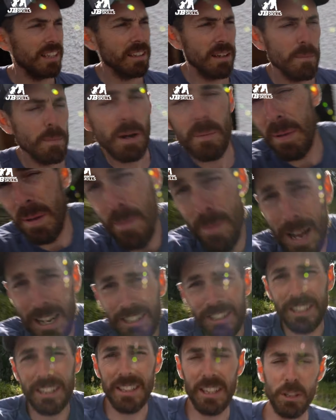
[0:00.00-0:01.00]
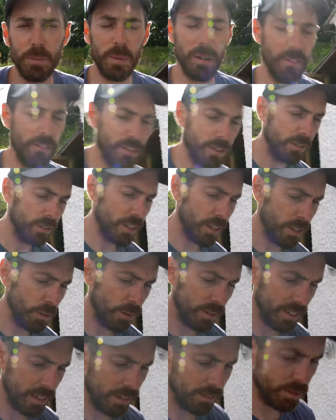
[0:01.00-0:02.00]
I might be imagining this, but it feels like it
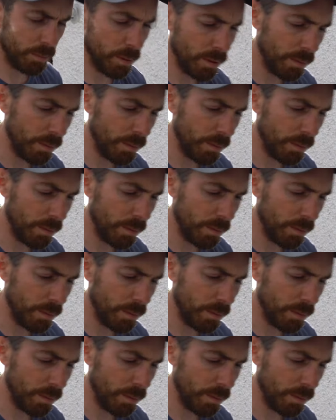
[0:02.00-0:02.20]
always leaves a